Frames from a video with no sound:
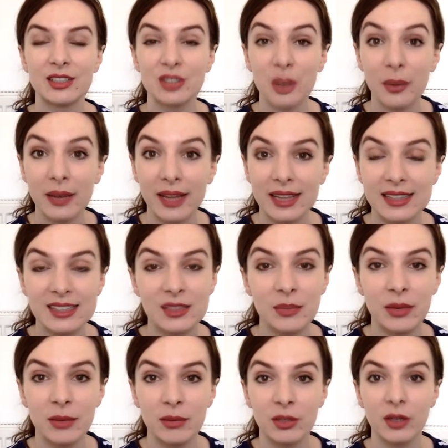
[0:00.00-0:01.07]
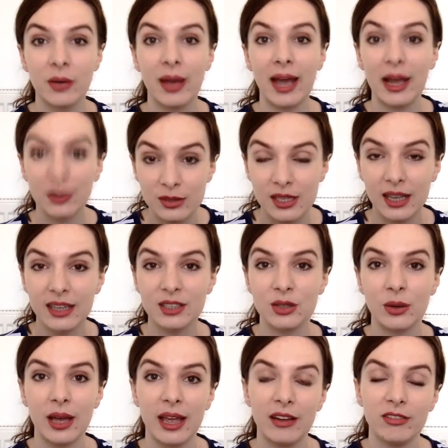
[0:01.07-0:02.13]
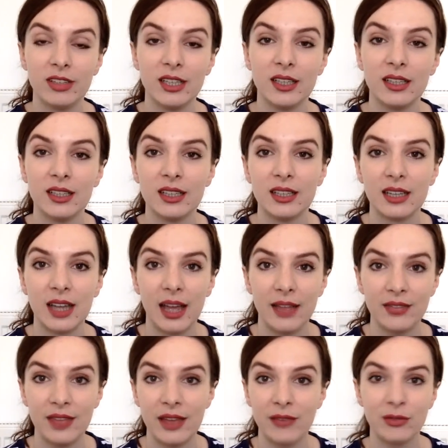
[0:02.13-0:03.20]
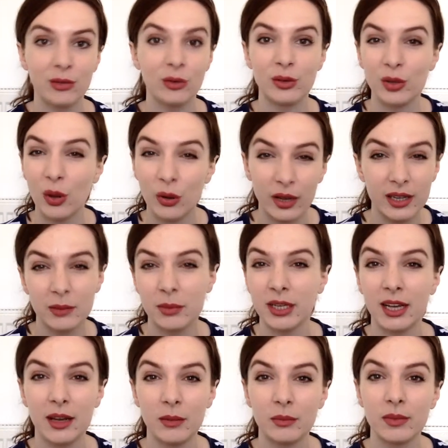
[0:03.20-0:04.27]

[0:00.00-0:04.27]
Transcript: showing ads to people who are outside your area and therefore not going to become